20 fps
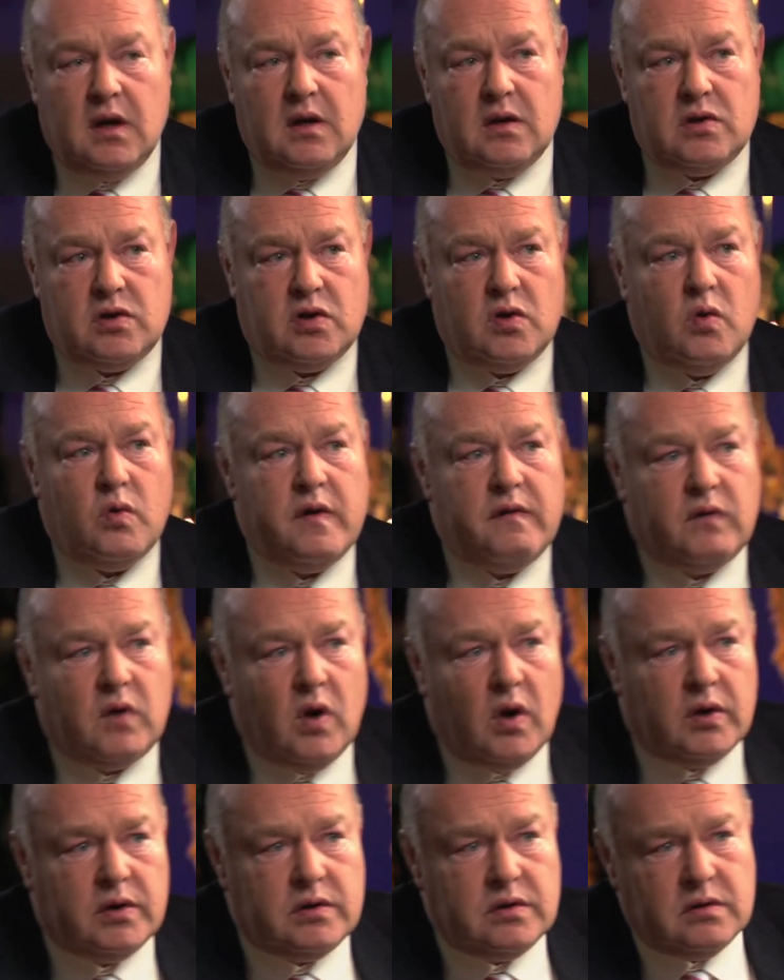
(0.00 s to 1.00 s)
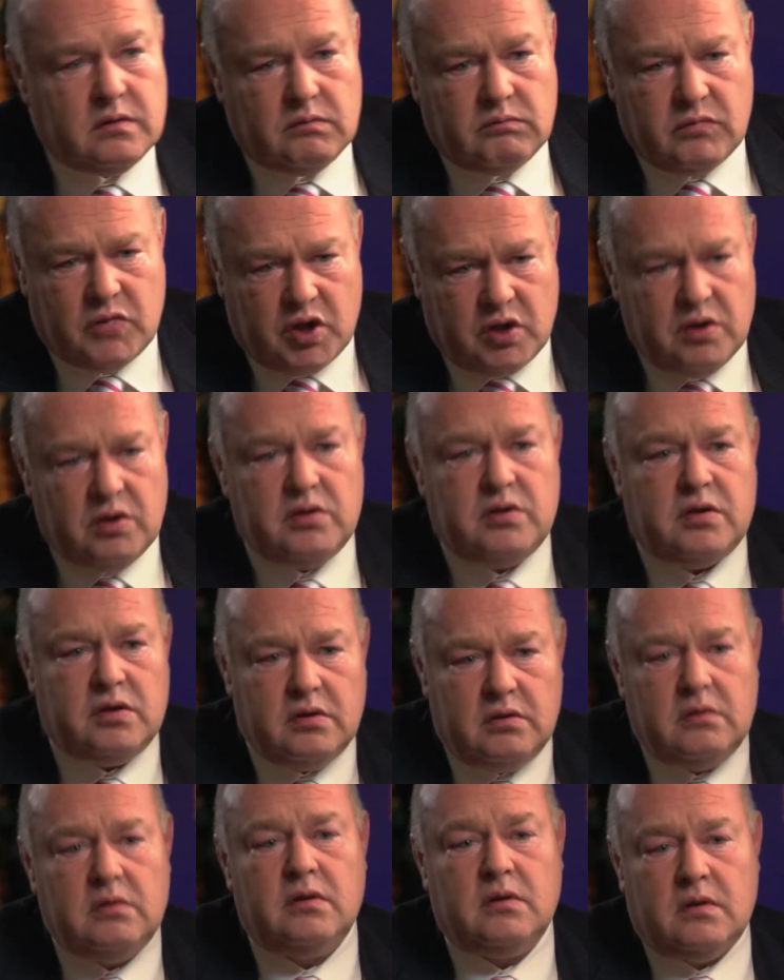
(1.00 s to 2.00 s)
So we've got good
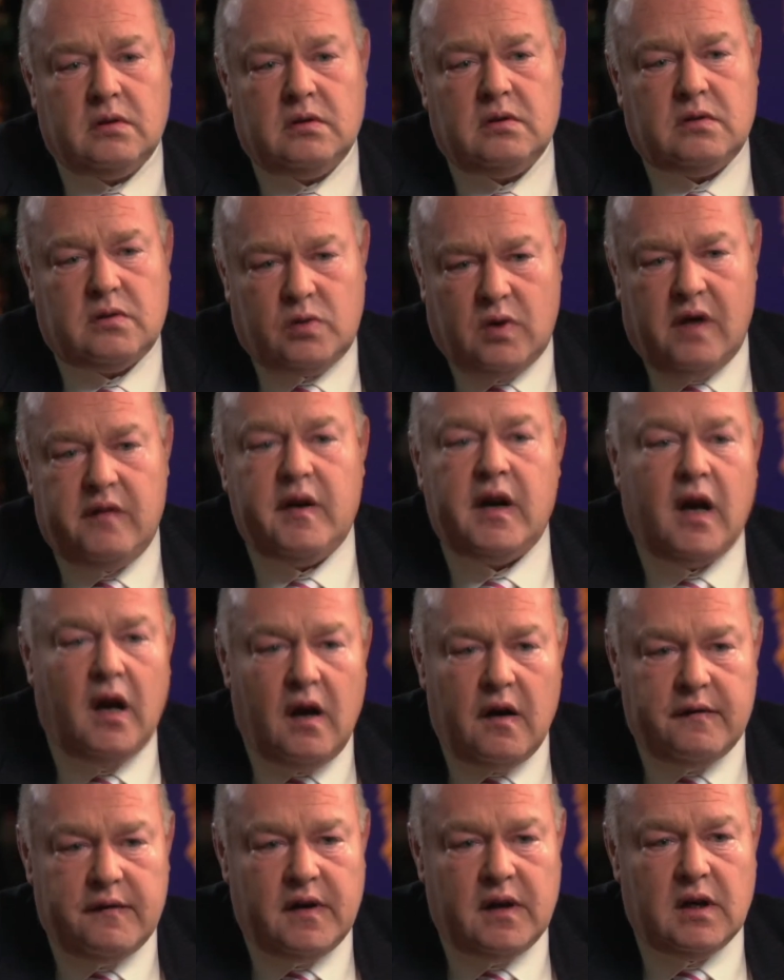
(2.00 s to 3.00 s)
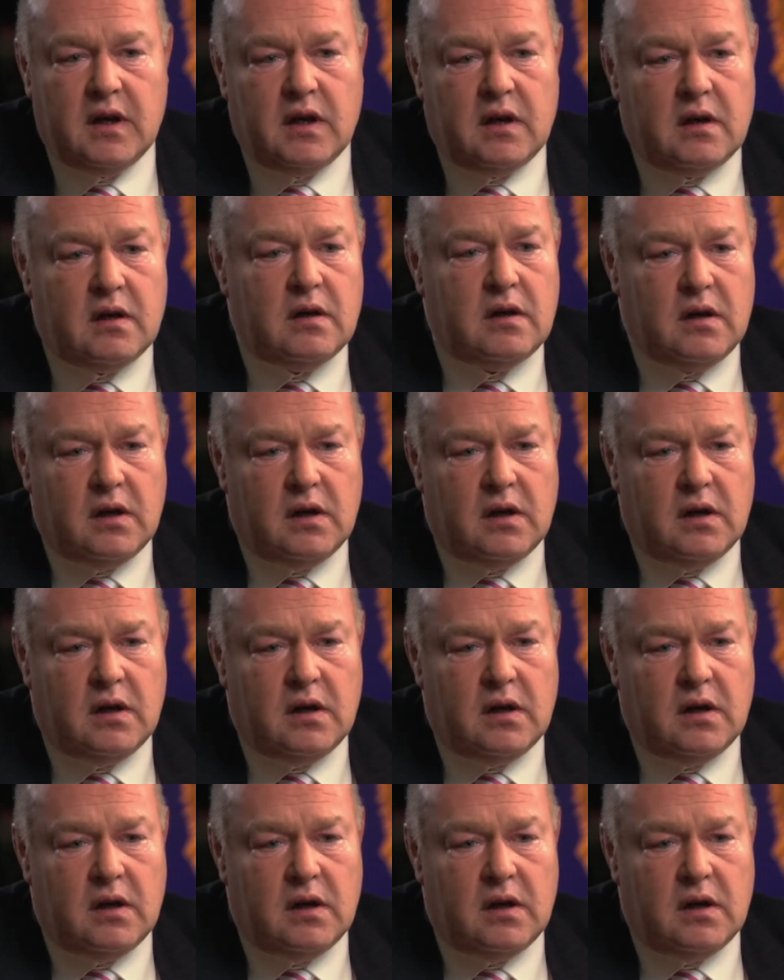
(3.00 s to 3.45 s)
12.5 year